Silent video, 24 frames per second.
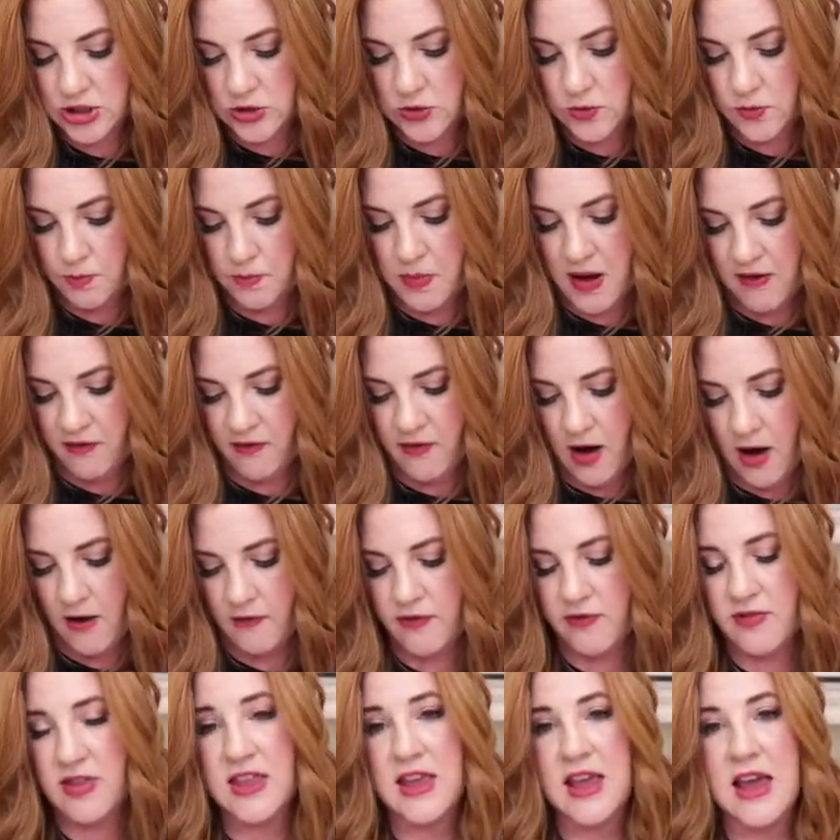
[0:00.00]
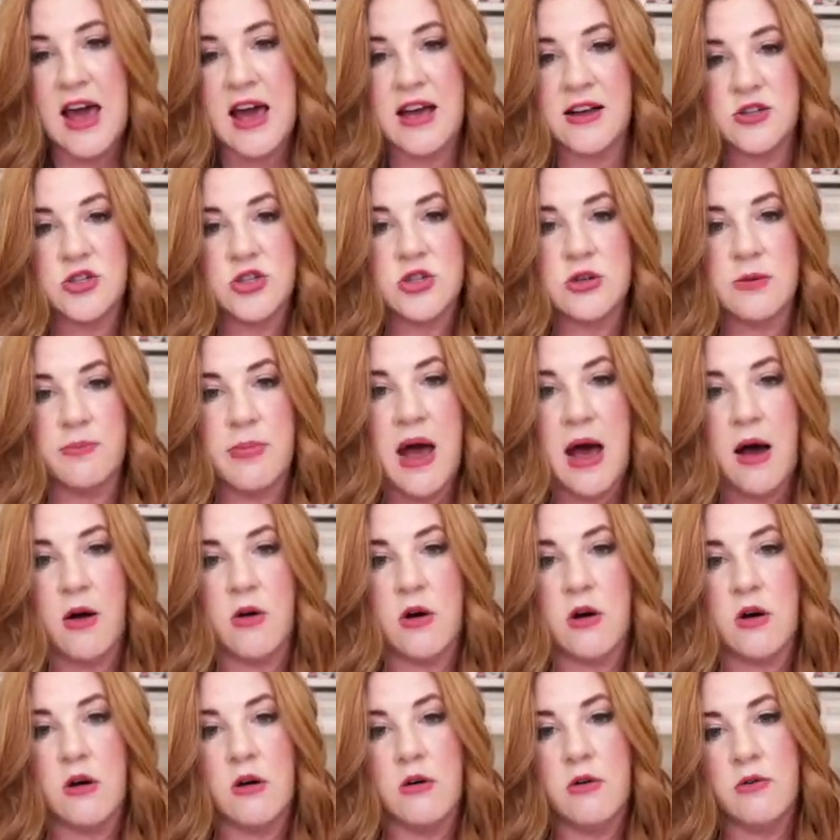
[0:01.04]
to buff off the extra
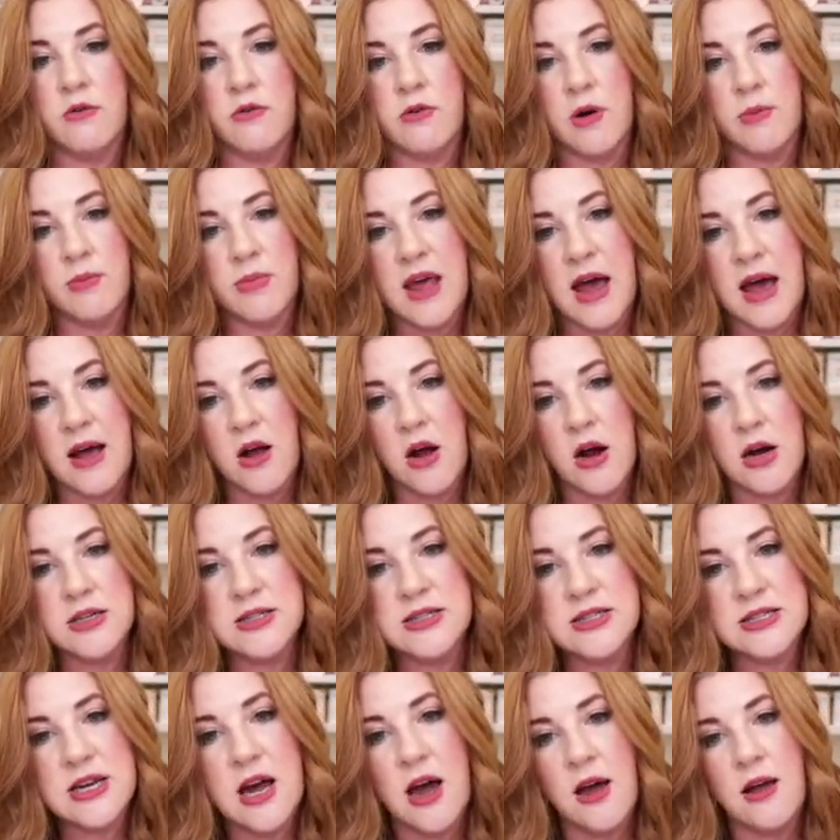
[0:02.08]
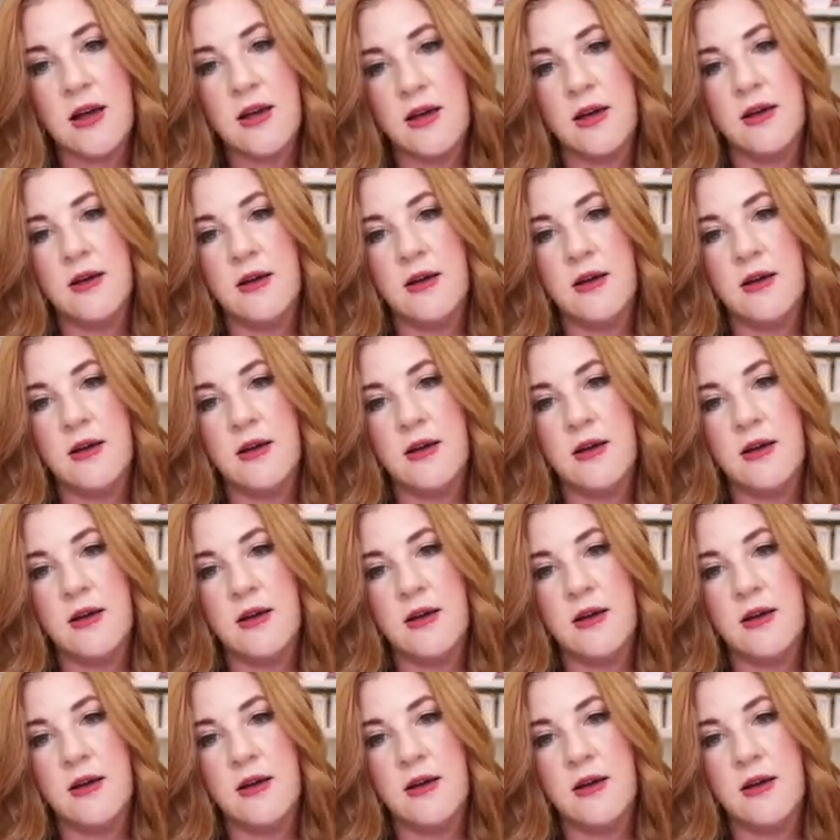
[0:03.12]
powder from that cardstock.